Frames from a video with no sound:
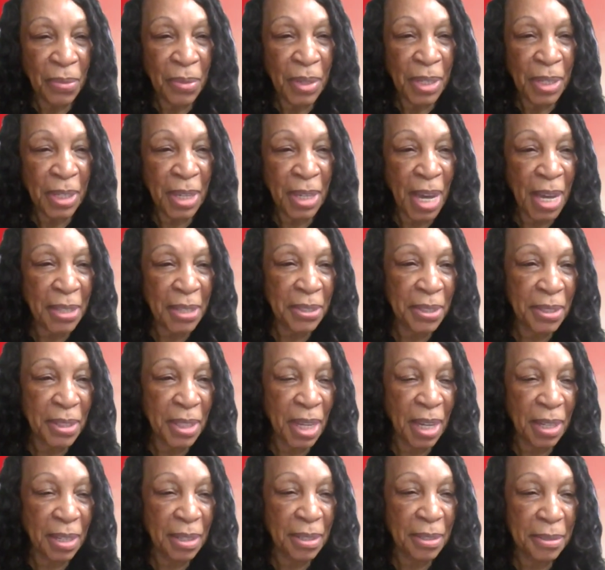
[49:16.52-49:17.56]
What do you guys
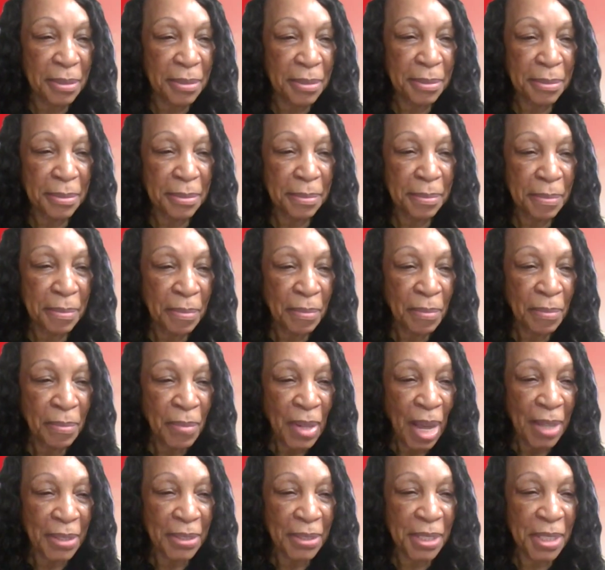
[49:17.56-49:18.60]
think?
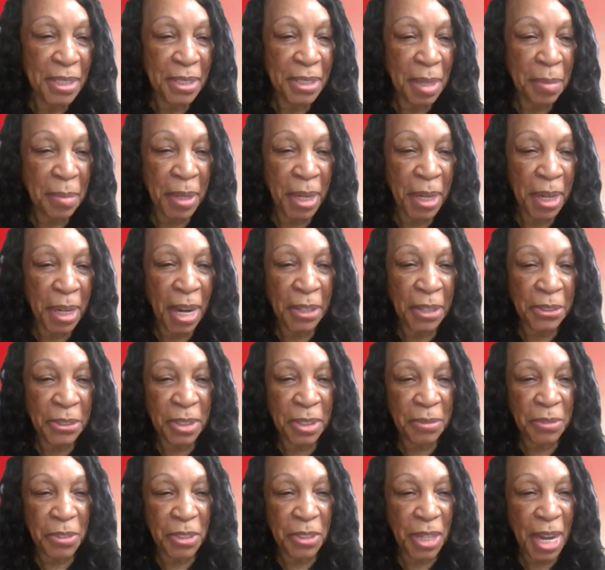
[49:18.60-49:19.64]
I see some of the
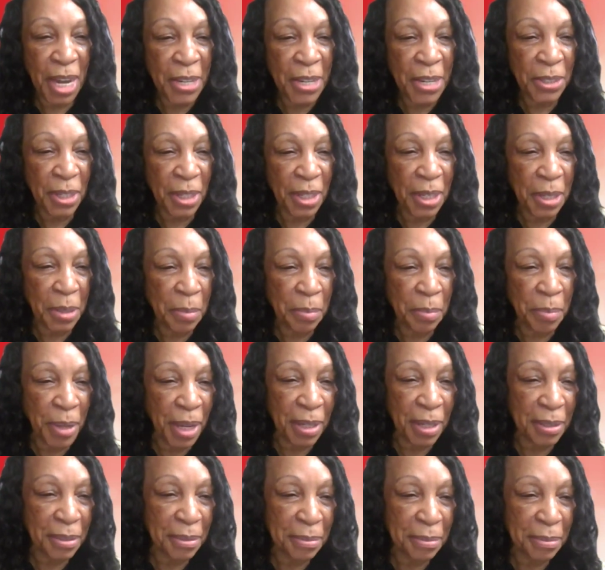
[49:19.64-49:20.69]
answers have changed a little
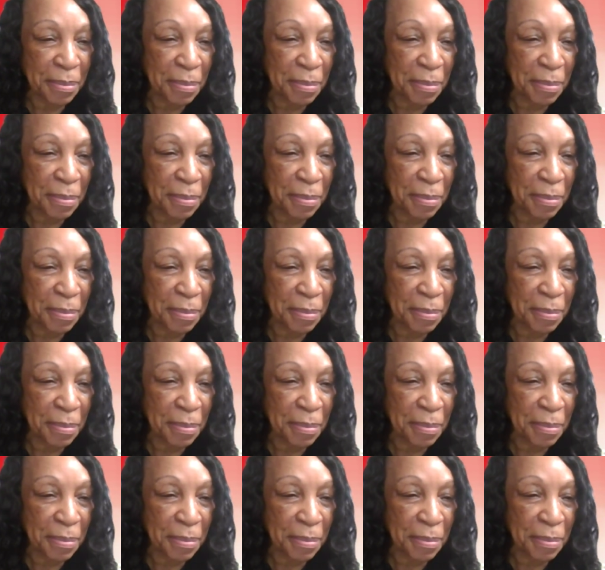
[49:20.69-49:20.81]
bit.